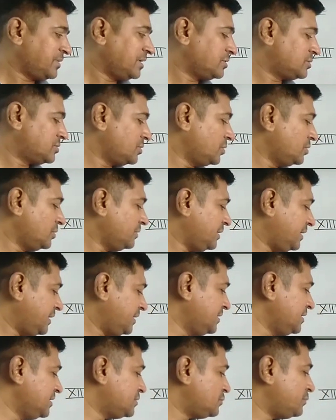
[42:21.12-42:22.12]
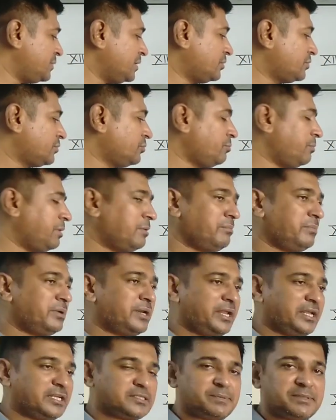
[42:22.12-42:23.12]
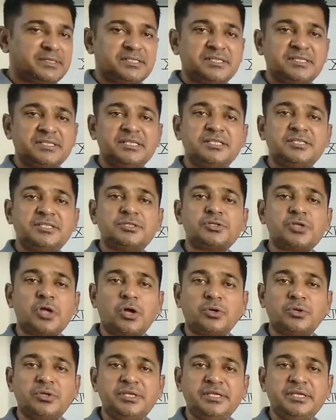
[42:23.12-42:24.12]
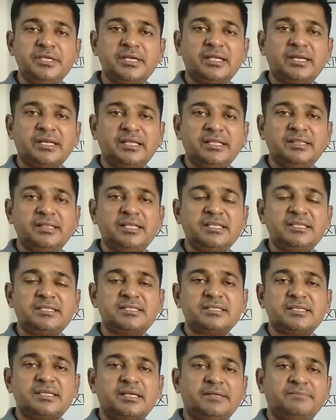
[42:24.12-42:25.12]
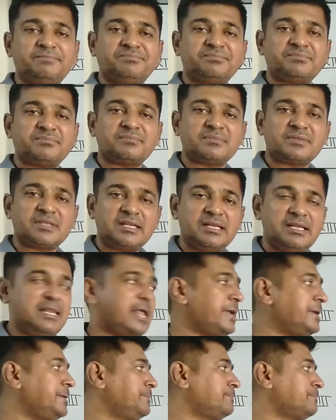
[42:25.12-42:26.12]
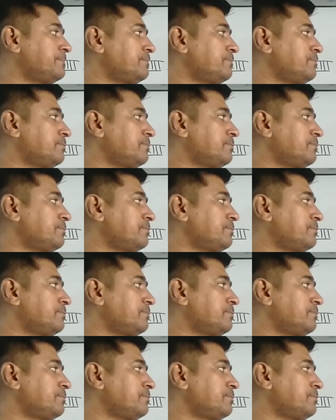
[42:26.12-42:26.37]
So in this way, crew member expresses his sorrow here in this line.